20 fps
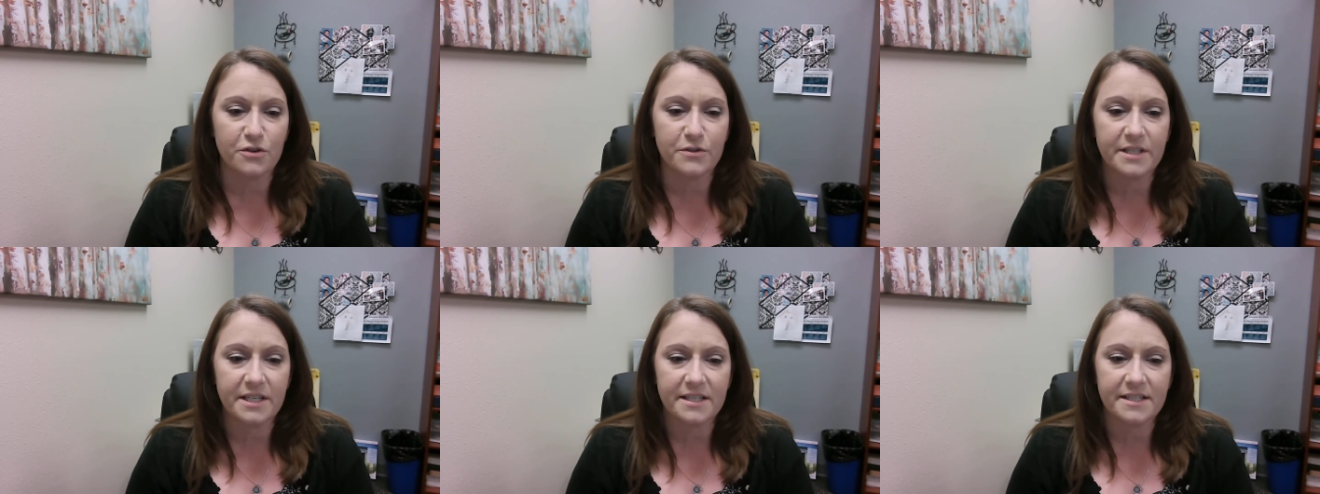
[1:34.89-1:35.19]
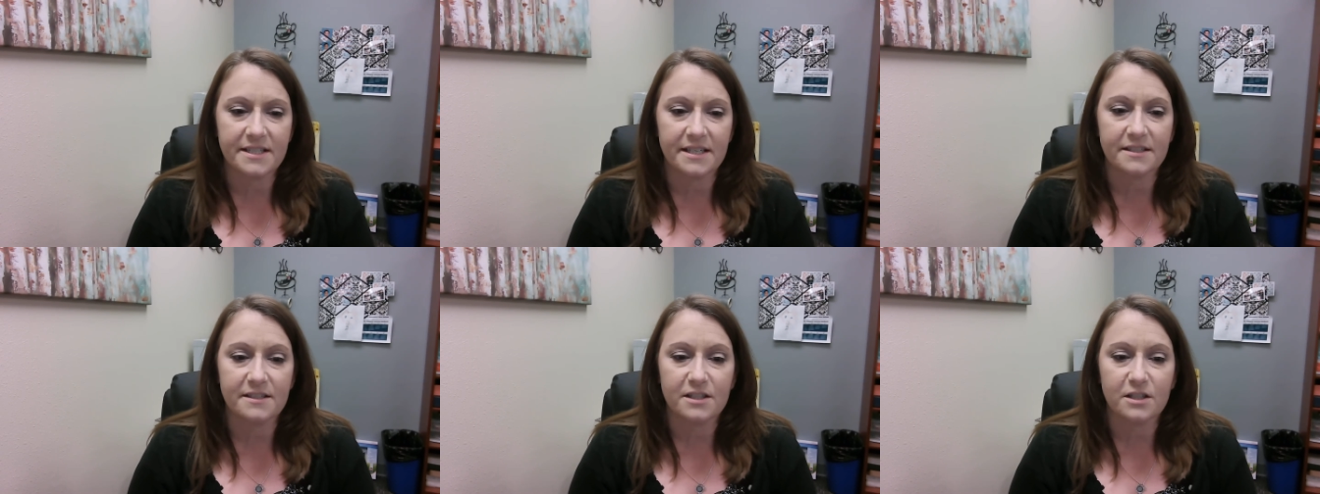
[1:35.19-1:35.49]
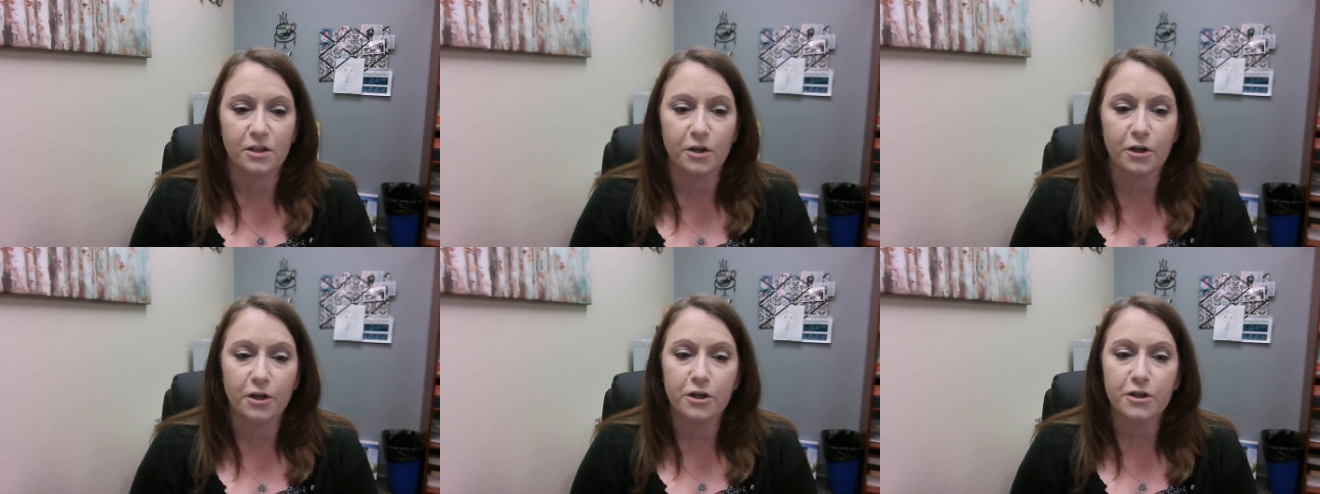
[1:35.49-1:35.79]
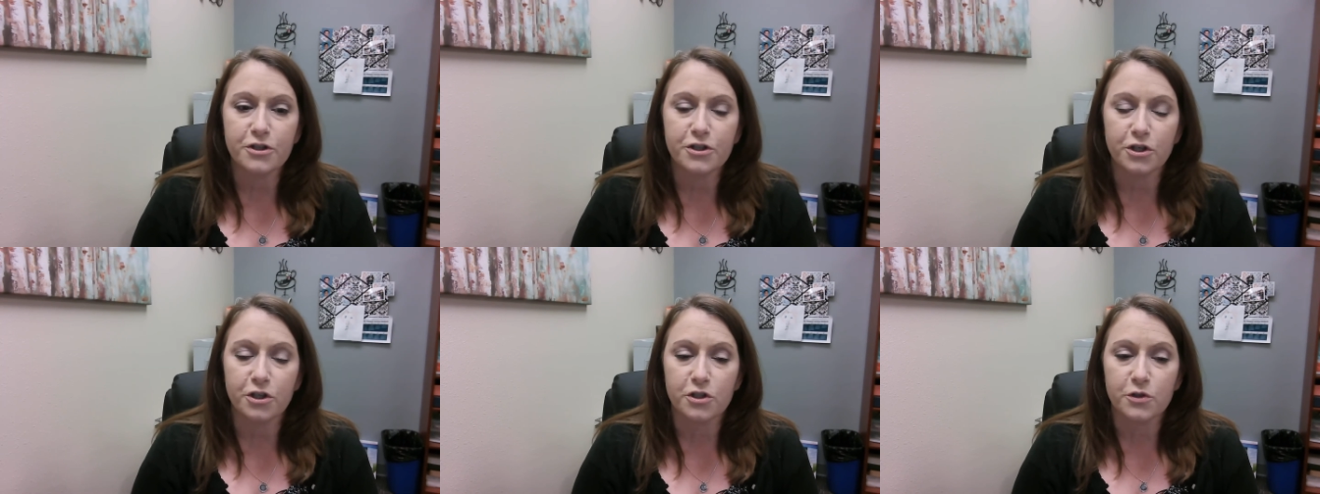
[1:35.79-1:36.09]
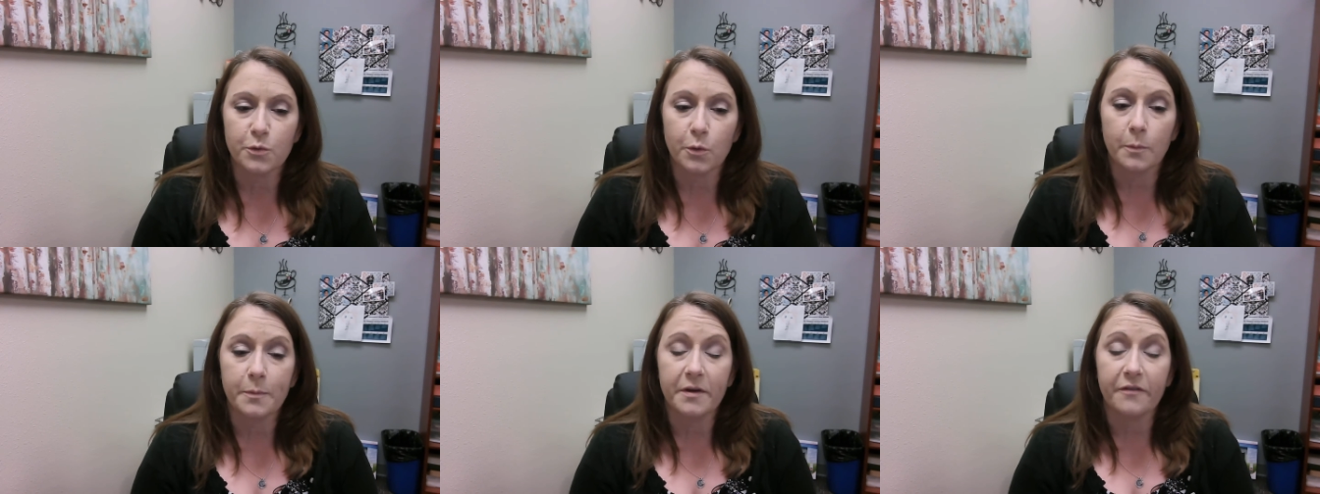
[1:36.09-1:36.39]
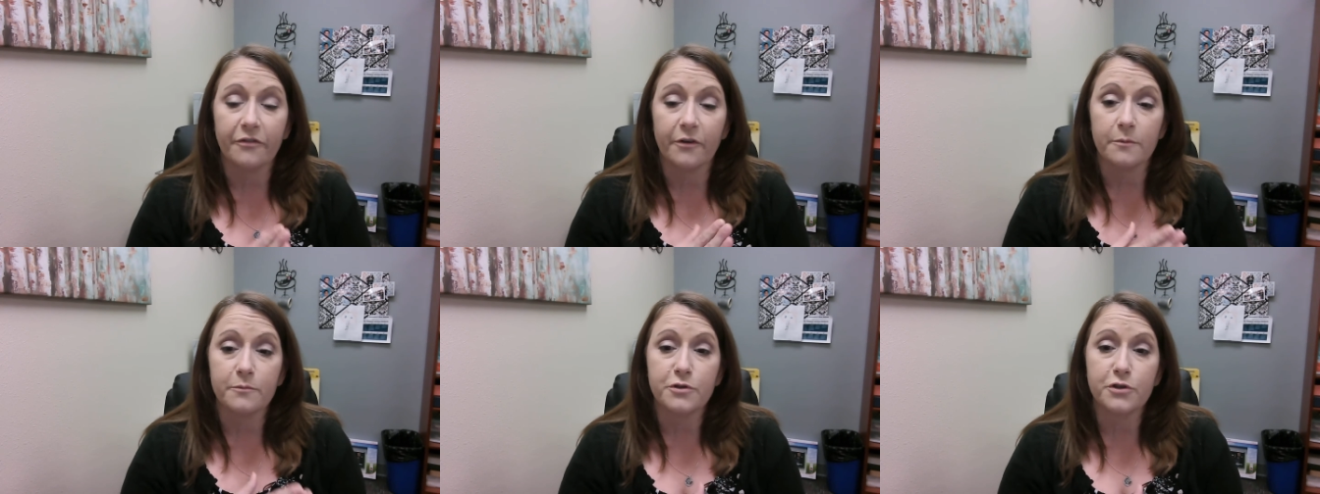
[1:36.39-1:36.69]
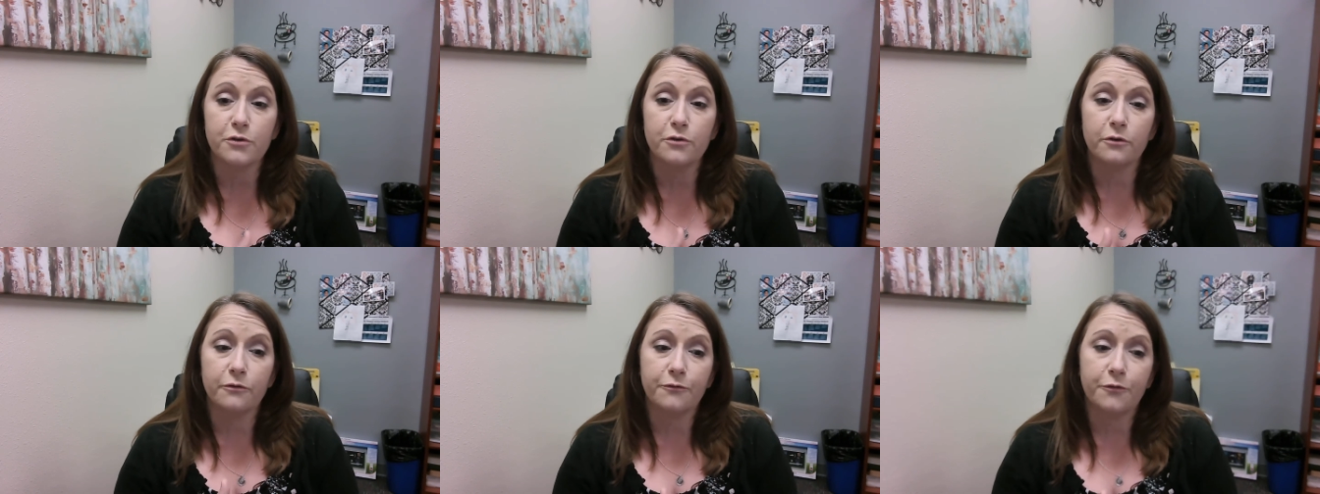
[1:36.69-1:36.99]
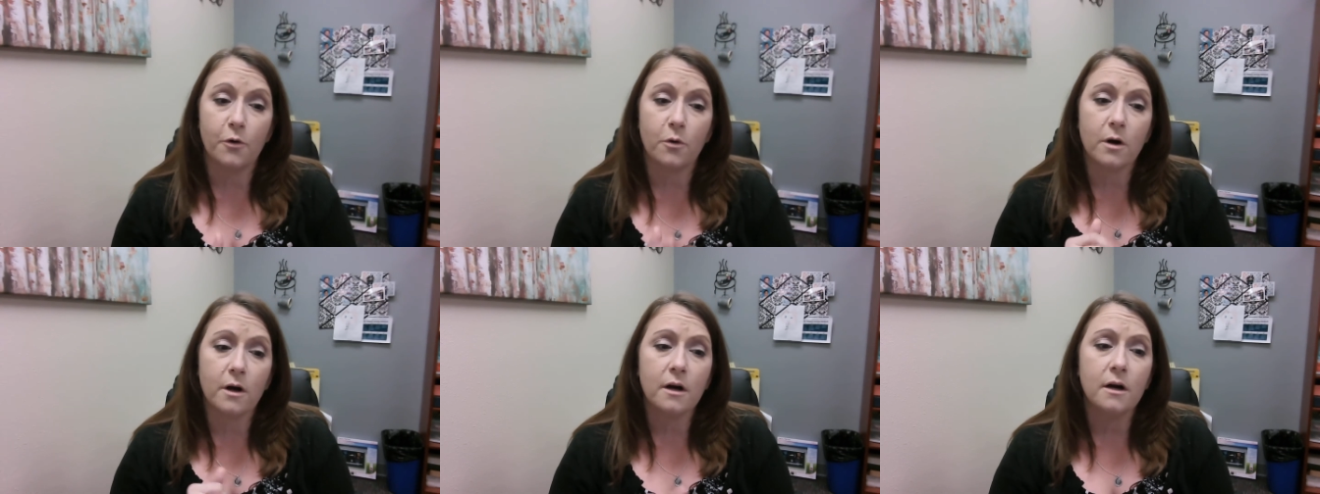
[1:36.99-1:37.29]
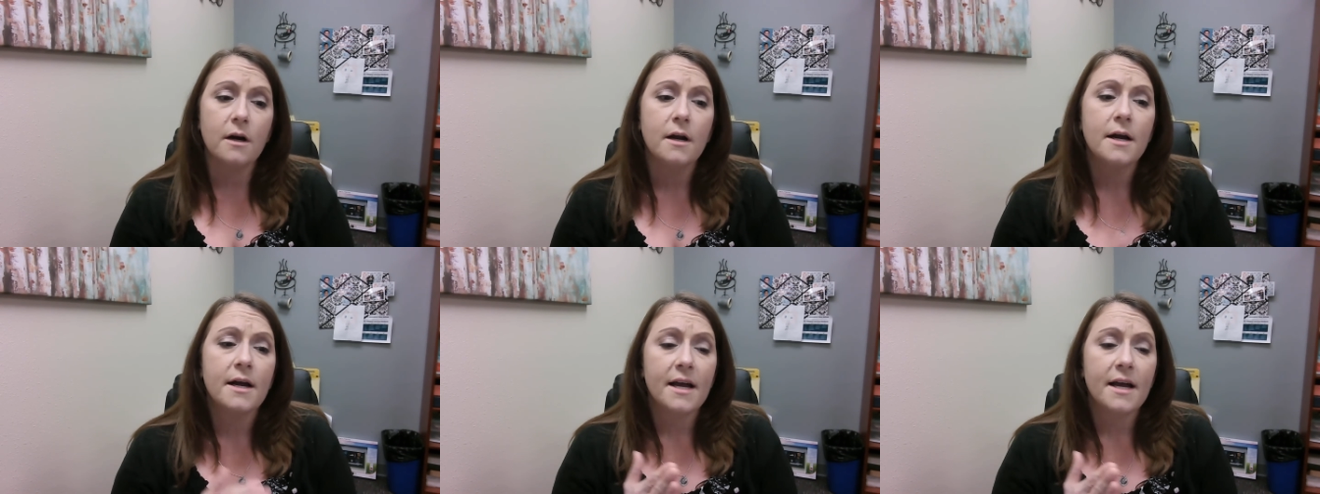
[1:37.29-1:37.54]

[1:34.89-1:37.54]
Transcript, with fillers: distance learners, yours will be from 2 to 4.